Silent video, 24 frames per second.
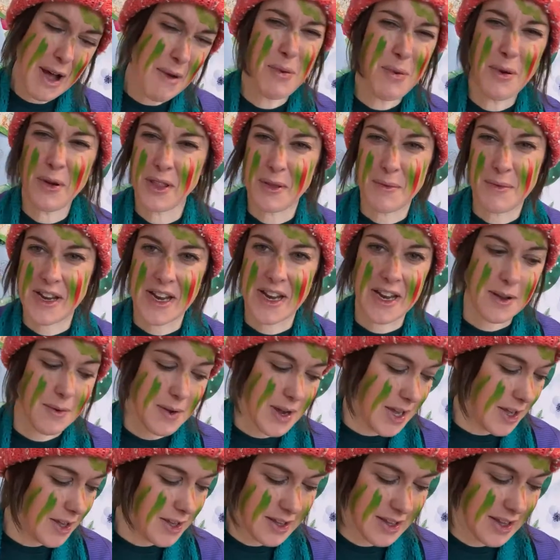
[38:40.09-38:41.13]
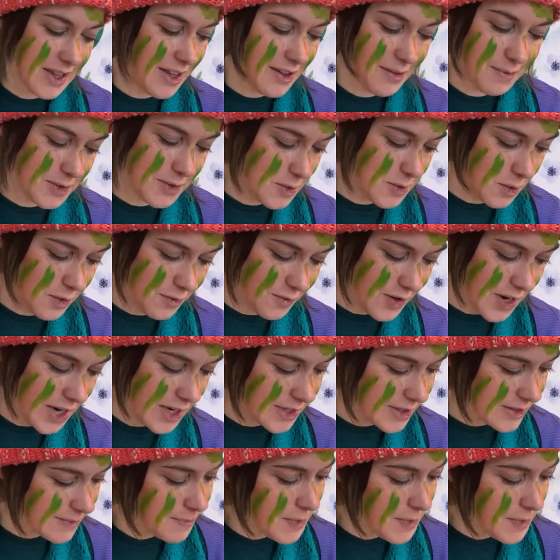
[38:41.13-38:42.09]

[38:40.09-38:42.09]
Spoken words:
put them in anyway. You can give them to a friend.